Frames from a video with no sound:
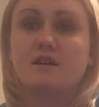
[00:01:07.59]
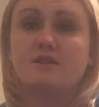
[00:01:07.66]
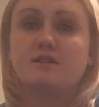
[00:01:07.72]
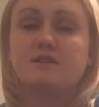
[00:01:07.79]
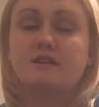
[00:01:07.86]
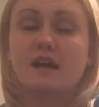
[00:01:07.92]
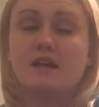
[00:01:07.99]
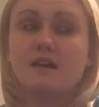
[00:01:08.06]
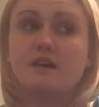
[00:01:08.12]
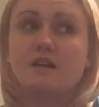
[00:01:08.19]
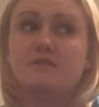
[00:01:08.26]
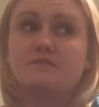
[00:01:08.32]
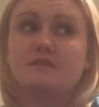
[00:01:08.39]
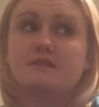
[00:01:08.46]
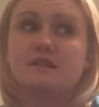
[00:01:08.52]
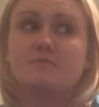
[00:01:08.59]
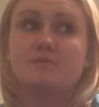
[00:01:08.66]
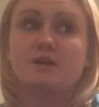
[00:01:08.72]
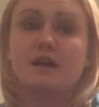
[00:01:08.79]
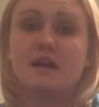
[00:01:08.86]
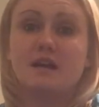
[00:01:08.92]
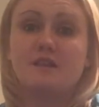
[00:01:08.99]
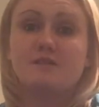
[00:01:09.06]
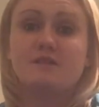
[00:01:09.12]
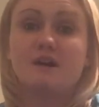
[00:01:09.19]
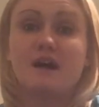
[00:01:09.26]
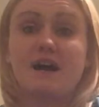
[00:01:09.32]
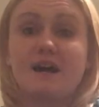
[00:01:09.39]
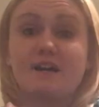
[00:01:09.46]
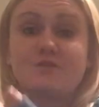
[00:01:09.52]
the night of December 8th,
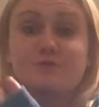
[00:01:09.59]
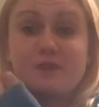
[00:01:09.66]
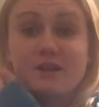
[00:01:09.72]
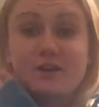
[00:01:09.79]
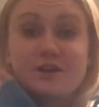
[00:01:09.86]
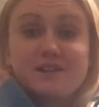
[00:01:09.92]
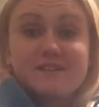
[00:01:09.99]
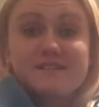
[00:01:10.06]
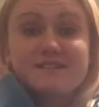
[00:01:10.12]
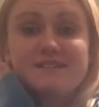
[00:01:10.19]
I triggered.